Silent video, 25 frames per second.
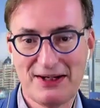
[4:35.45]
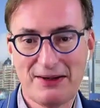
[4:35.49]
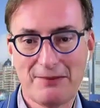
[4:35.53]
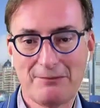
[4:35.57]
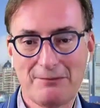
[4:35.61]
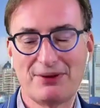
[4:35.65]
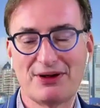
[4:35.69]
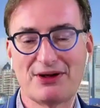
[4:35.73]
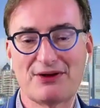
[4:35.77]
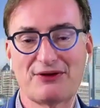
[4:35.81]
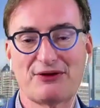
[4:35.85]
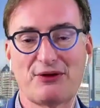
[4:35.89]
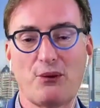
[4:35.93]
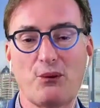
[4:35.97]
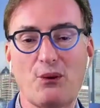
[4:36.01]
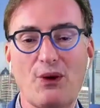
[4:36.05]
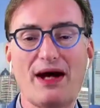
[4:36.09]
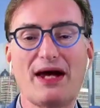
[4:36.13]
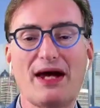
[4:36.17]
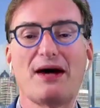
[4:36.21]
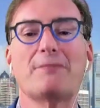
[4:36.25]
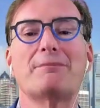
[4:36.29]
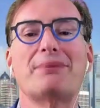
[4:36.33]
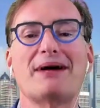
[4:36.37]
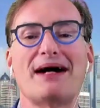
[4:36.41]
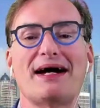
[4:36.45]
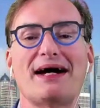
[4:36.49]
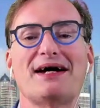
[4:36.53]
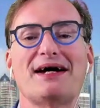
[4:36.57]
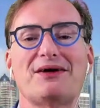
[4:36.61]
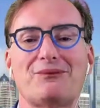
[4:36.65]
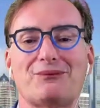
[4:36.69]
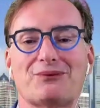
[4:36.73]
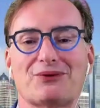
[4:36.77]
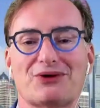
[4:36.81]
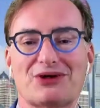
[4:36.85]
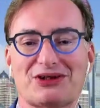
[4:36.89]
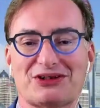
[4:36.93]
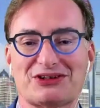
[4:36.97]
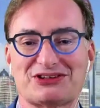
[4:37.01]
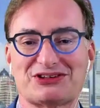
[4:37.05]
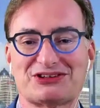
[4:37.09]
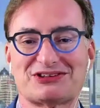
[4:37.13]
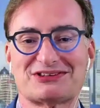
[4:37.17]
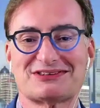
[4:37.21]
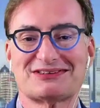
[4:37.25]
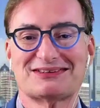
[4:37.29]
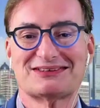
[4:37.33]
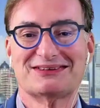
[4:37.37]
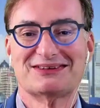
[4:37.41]
But the way a bank
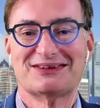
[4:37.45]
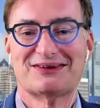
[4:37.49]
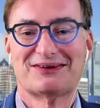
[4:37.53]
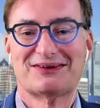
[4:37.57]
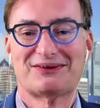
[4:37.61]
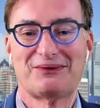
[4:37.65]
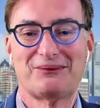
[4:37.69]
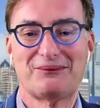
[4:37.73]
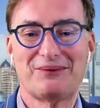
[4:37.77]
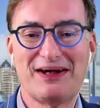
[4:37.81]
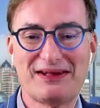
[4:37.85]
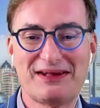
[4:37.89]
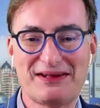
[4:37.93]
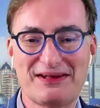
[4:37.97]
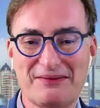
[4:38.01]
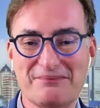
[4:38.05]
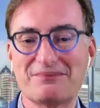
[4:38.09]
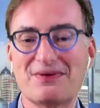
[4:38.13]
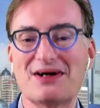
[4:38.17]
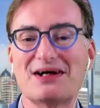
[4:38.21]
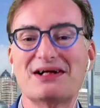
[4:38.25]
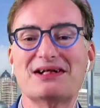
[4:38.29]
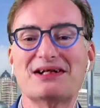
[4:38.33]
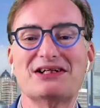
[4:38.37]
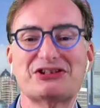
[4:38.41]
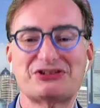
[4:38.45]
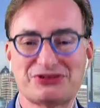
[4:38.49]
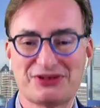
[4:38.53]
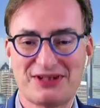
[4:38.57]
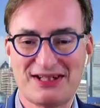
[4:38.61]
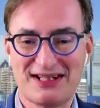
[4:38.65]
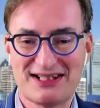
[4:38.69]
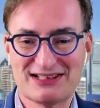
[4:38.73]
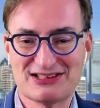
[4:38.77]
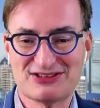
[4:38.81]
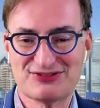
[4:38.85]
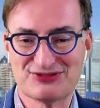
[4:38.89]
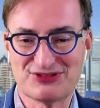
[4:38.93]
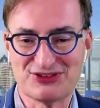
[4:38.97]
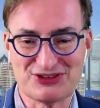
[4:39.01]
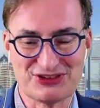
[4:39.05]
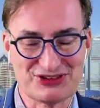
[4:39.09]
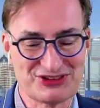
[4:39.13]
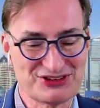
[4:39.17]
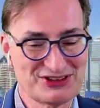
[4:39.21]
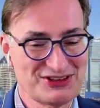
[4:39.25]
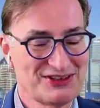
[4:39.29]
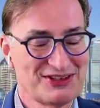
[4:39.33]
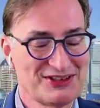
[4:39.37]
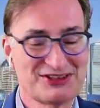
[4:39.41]
works, the way that money
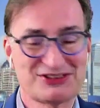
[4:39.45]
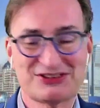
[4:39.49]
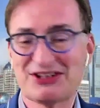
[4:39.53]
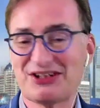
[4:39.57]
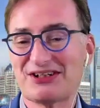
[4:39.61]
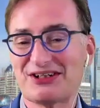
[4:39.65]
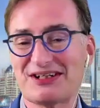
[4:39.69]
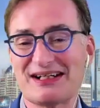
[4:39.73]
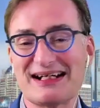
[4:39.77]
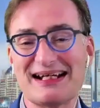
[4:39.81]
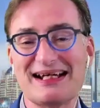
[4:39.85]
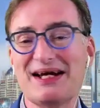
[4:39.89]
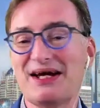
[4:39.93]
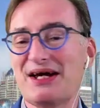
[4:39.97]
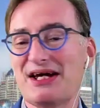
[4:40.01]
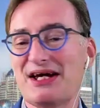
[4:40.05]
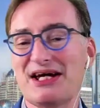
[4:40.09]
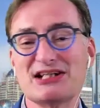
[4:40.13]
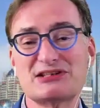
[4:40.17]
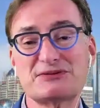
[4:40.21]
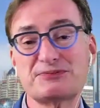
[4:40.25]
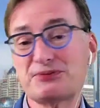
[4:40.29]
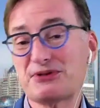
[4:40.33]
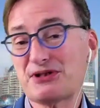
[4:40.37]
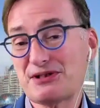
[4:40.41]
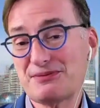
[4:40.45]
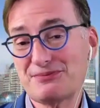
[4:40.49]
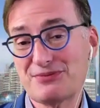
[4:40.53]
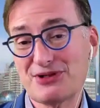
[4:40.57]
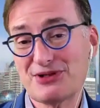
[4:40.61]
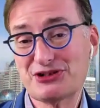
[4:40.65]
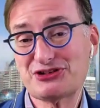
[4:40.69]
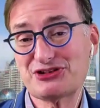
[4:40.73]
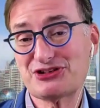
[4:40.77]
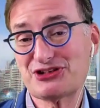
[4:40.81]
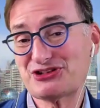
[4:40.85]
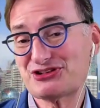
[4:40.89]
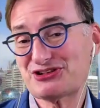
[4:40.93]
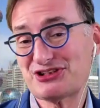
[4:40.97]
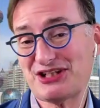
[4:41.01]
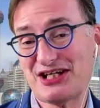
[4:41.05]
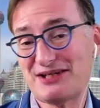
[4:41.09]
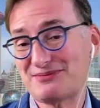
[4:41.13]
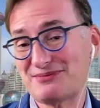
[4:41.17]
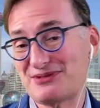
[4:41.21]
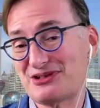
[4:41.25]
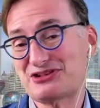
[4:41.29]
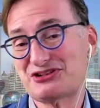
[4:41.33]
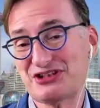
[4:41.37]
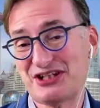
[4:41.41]
transfers, it's pretty much the same
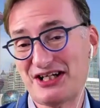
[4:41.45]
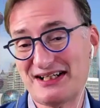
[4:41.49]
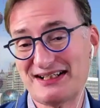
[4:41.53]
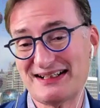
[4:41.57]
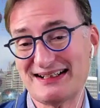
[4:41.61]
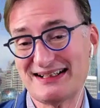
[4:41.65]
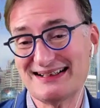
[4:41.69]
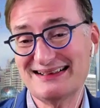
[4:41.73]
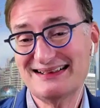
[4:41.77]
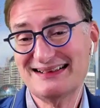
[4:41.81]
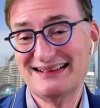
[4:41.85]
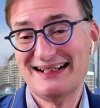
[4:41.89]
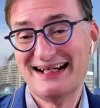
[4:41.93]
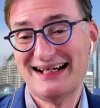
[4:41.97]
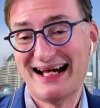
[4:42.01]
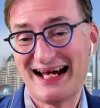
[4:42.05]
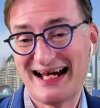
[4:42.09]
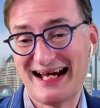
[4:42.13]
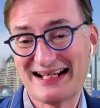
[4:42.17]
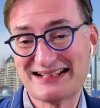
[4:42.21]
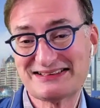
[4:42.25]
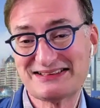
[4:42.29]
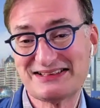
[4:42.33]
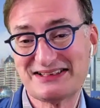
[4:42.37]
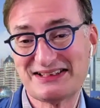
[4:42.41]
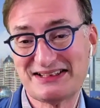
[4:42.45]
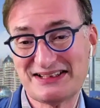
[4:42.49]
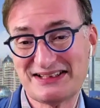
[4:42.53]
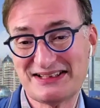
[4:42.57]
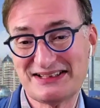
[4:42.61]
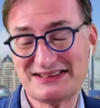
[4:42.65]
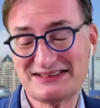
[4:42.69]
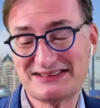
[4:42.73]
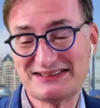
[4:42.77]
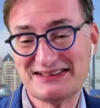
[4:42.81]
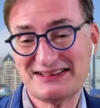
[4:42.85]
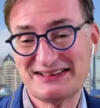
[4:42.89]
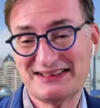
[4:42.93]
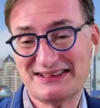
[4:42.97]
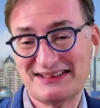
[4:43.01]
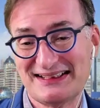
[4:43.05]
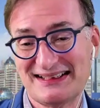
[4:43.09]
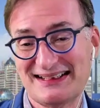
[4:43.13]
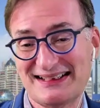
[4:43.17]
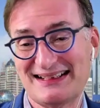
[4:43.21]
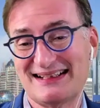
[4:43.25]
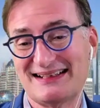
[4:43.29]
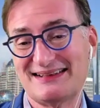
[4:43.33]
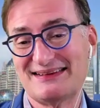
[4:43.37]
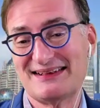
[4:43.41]
in China as it is
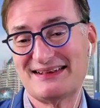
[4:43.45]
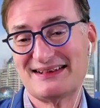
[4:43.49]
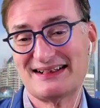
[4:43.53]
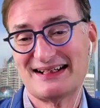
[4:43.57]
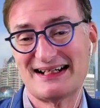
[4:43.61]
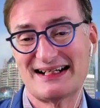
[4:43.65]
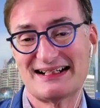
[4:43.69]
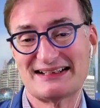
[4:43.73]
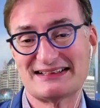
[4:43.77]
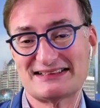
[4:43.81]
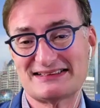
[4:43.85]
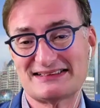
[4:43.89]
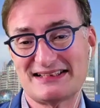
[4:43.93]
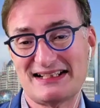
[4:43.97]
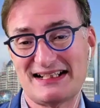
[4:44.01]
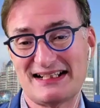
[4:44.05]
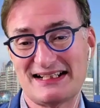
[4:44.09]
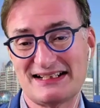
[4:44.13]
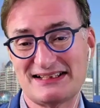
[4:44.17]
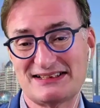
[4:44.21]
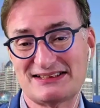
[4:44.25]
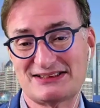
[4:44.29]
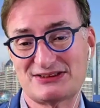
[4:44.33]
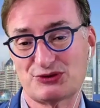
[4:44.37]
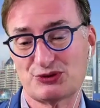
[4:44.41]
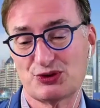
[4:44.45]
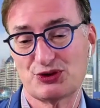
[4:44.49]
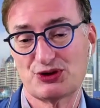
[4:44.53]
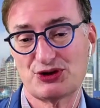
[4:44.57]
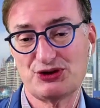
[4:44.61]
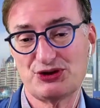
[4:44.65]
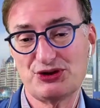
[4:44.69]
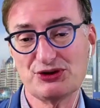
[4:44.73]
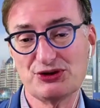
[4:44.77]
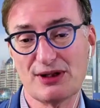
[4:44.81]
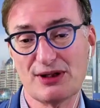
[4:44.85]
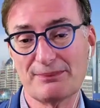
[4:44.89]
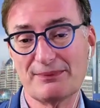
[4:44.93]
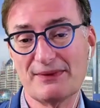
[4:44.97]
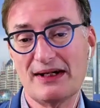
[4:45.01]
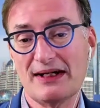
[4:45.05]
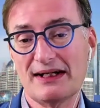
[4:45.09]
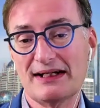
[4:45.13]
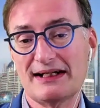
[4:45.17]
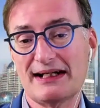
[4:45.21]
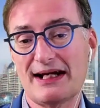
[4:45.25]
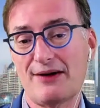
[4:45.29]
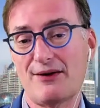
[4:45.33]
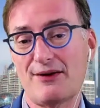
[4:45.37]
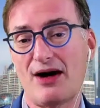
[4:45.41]
in the United States or Europe.
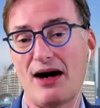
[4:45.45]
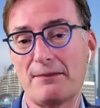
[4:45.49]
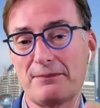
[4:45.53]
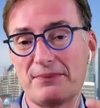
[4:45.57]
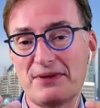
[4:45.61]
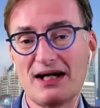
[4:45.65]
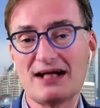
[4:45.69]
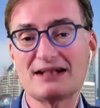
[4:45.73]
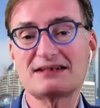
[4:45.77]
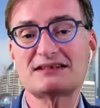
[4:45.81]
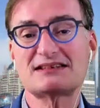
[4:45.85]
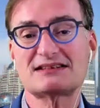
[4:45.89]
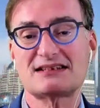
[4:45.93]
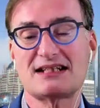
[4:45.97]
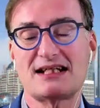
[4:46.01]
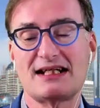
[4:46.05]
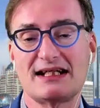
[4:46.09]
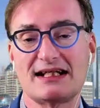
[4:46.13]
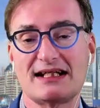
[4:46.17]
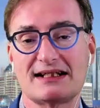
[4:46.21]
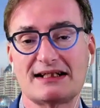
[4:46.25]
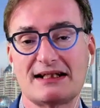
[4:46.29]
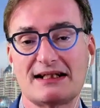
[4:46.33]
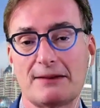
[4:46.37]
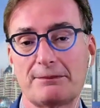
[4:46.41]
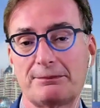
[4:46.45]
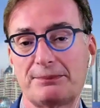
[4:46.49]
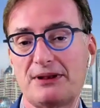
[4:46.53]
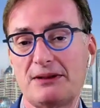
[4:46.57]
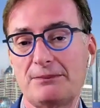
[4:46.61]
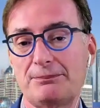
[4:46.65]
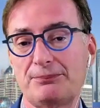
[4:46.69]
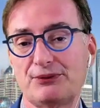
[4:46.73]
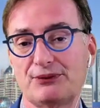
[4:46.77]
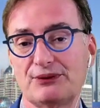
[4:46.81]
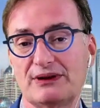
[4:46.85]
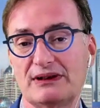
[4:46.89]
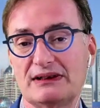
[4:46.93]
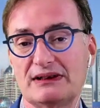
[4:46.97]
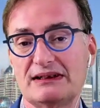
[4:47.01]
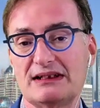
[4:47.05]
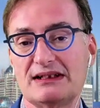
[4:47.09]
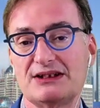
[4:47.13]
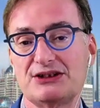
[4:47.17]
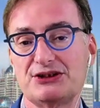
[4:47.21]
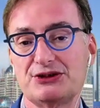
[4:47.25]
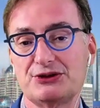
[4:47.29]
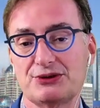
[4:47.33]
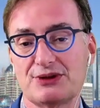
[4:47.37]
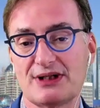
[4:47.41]
Now, I'm not saying that people in the
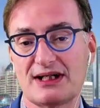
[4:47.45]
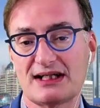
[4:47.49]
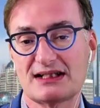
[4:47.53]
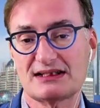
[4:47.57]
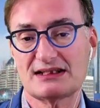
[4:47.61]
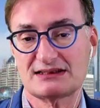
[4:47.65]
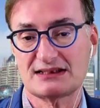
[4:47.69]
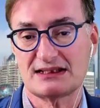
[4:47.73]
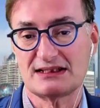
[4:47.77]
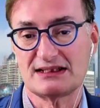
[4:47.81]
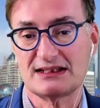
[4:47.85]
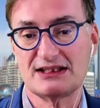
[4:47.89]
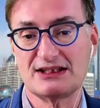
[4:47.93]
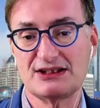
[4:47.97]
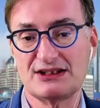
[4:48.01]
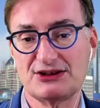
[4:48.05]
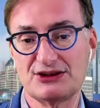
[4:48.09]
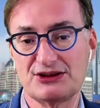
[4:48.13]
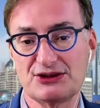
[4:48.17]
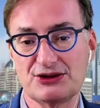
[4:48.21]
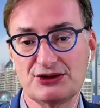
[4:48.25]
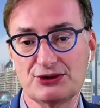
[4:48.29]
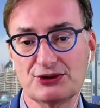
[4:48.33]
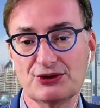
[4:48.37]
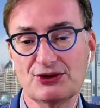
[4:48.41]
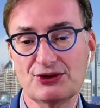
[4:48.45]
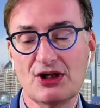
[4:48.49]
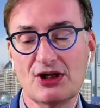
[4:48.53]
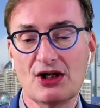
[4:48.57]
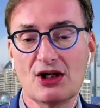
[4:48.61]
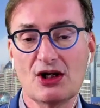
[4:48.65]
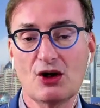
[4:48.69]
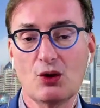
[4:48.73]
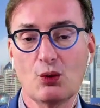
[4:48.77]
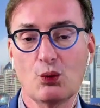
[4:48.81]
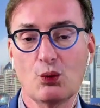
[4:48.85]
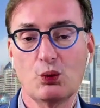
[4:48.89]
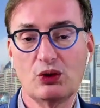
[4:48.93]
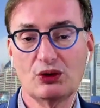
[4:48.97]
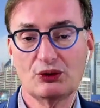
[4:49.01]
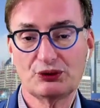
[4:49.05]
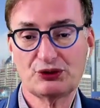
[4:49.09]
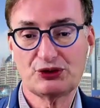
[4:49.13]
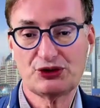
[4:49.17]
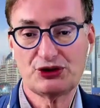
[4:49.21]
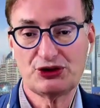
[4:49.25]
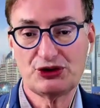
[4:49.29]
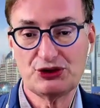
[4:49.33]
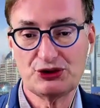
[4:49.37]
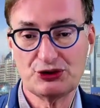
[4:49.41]
US and EU will
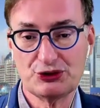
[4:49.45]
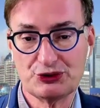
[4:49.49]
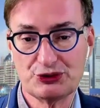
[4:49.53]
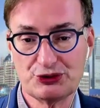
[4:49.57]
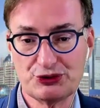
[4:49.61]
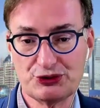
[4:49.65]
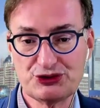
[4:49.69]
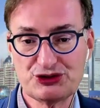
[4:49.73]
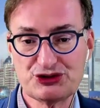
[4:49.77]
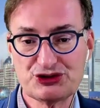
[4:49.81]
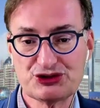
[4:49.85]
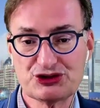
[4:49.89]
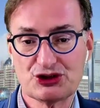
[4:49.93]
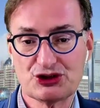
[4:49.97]
use